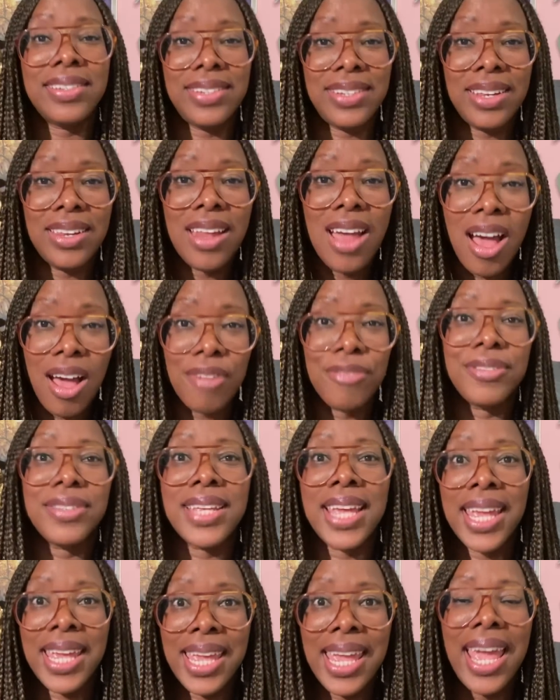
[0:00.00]
laughed
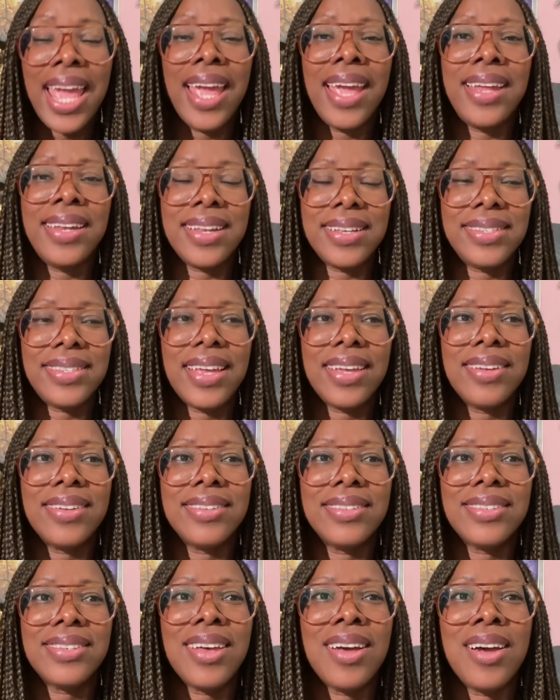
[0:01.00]
again a
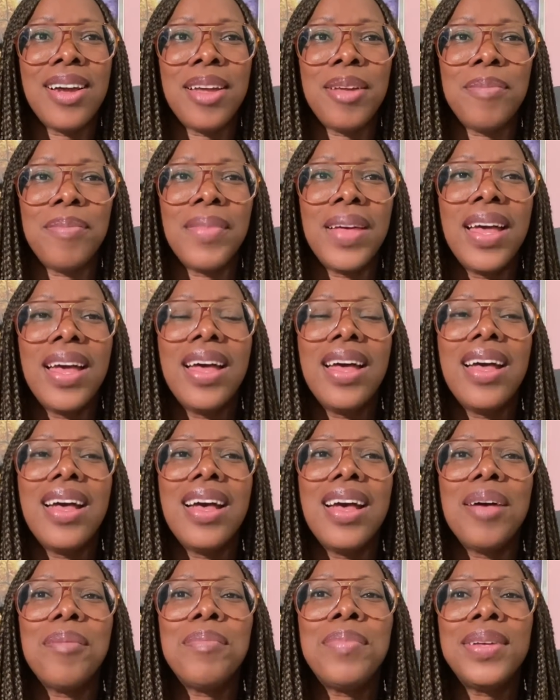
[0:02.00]
second time,
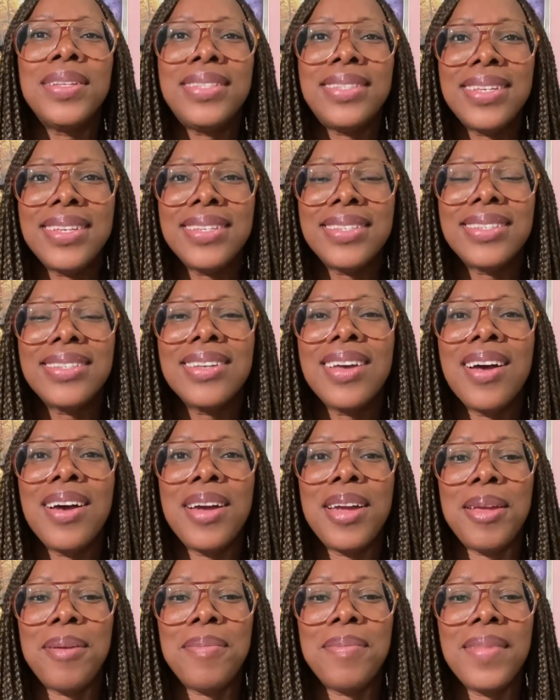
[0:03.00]
but this
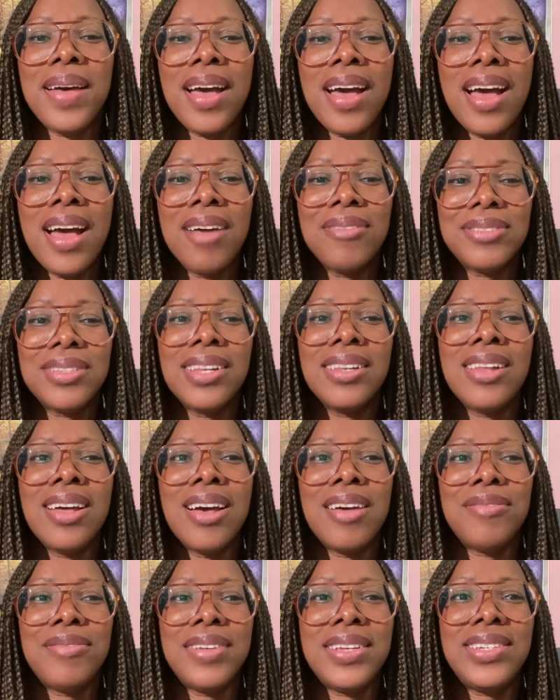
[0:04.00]
time after
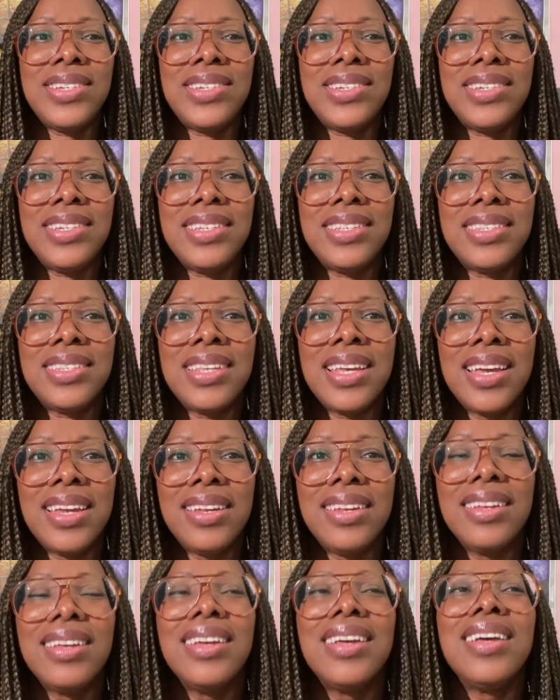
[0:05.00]
laughing, she
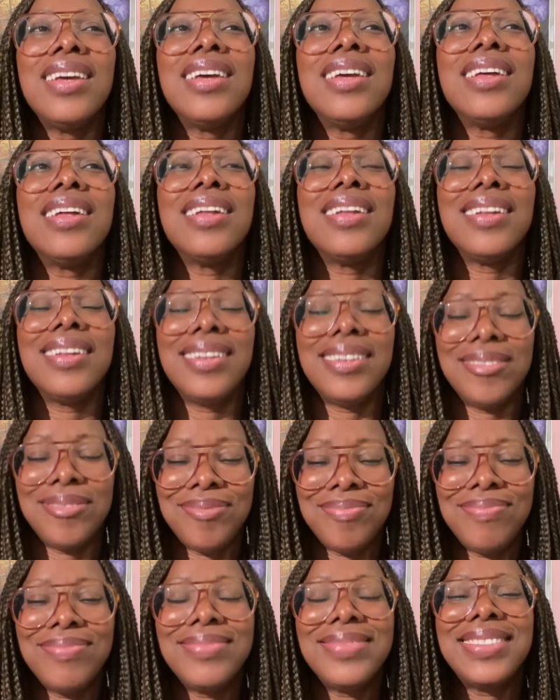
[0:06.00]
said,
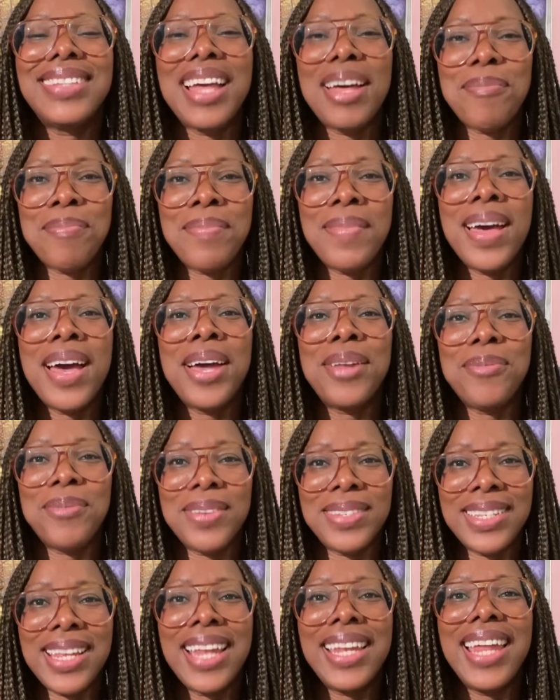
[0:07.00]
"That man
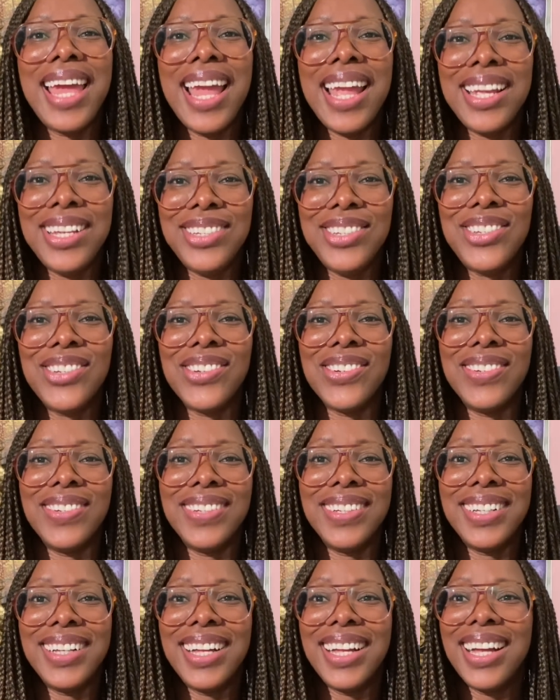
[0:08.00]
was an
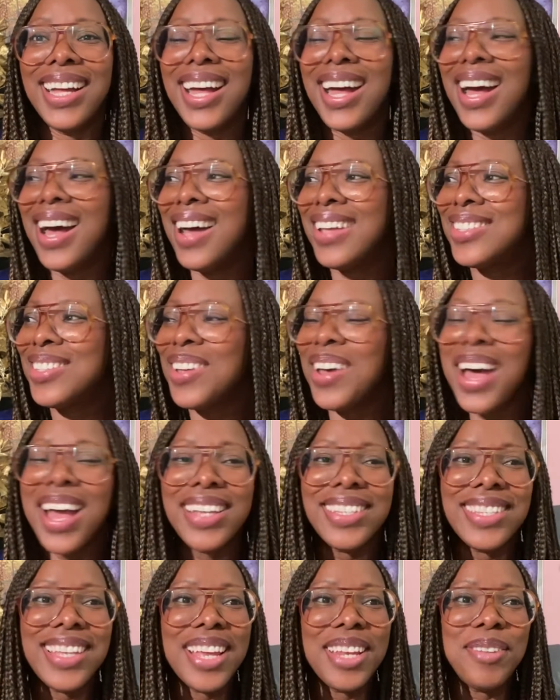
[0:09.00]
angel." So
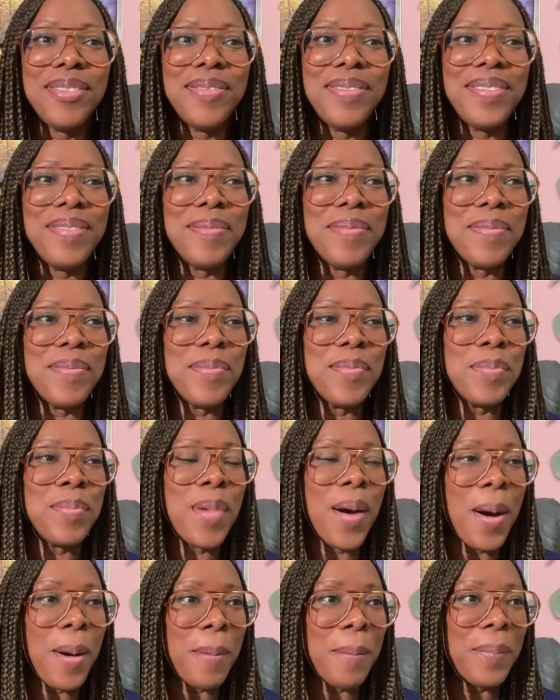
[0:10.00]
I said,
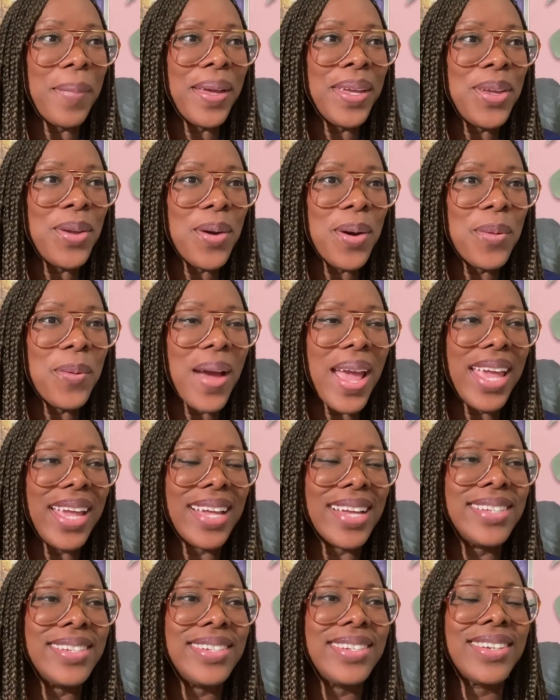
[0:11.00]
"Mom, are you
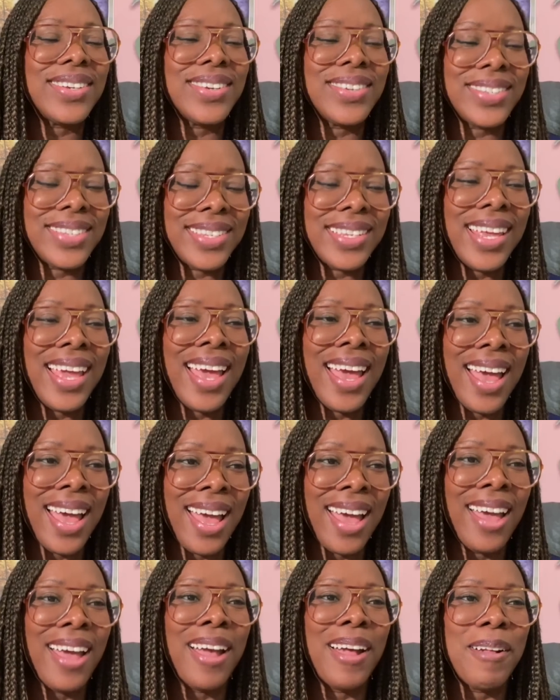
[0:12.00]
awake?" And she goes,
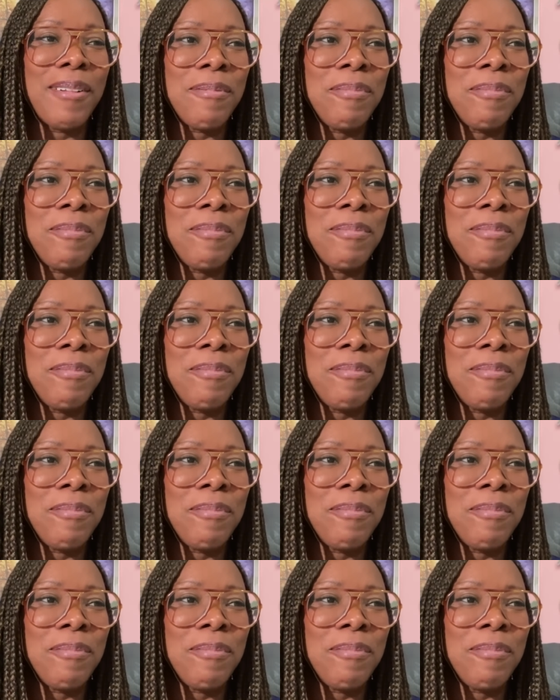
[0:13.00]
"Yeah,